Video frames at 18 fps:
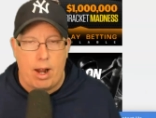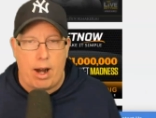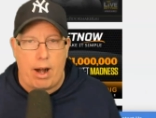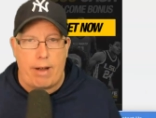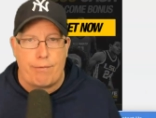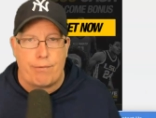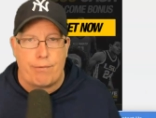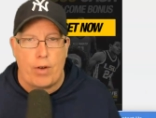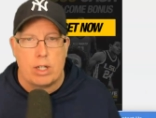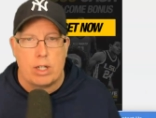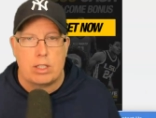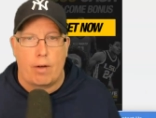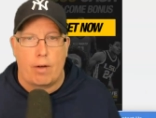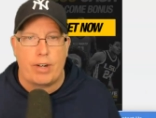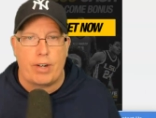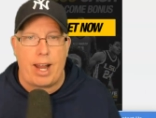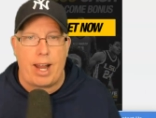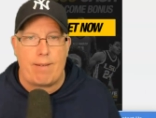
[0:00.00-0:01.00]
All right, folks,
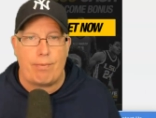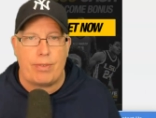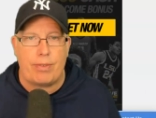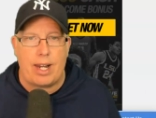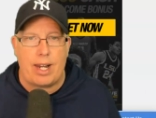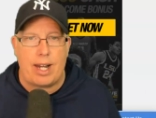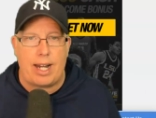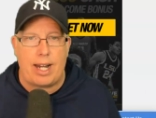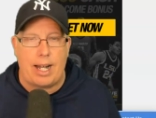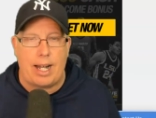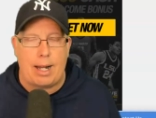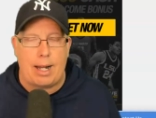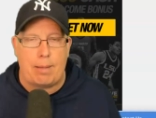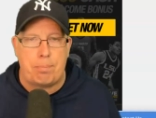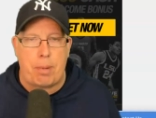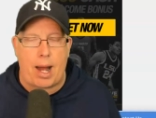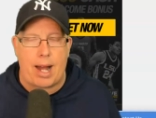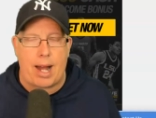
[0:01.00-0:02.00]
don't forget, did a
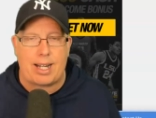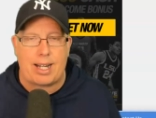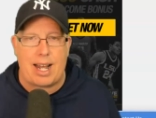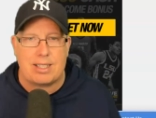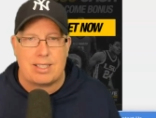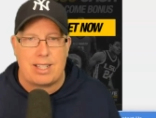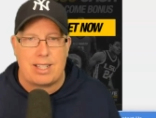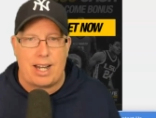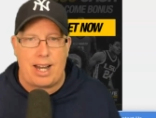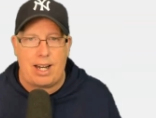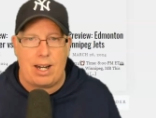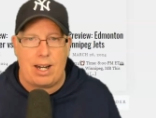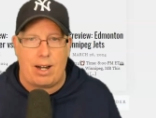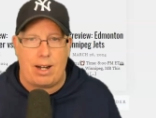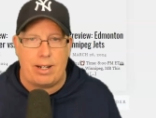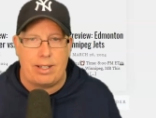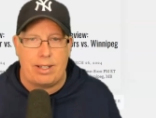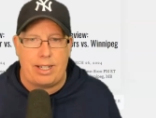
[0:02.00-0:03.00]
uh, podcast today
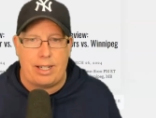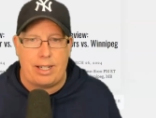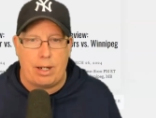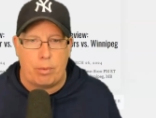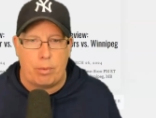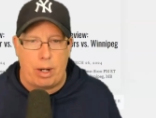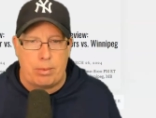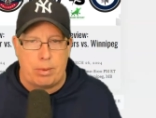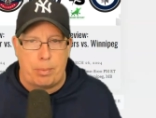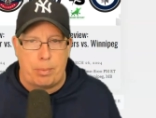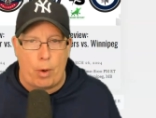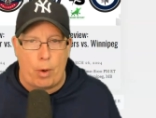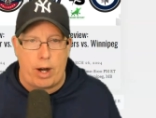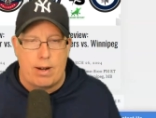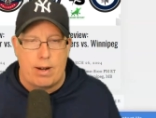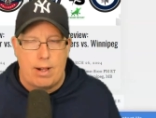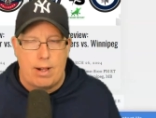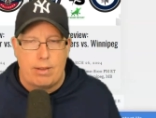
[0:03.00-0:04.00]
on the uh,
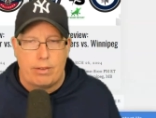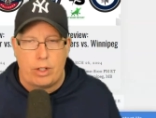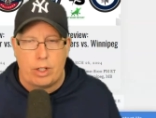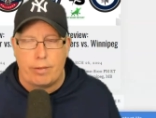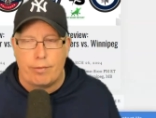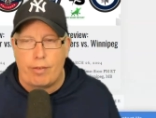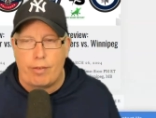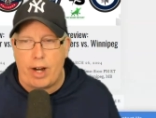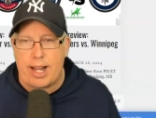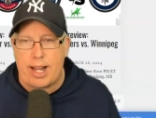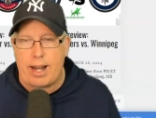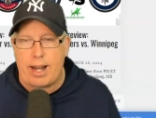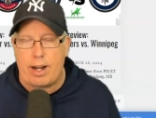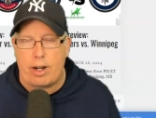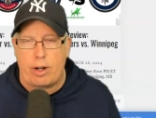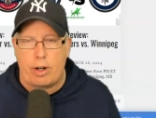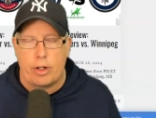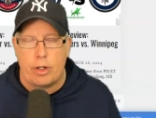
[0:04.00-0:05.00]
Report. You can find that
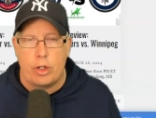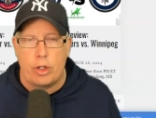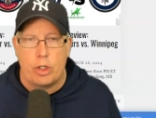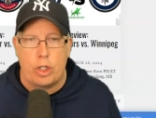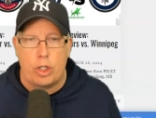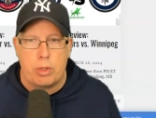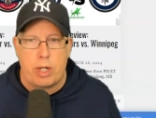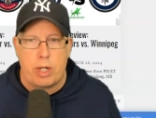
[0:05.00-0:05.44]
on our YouTube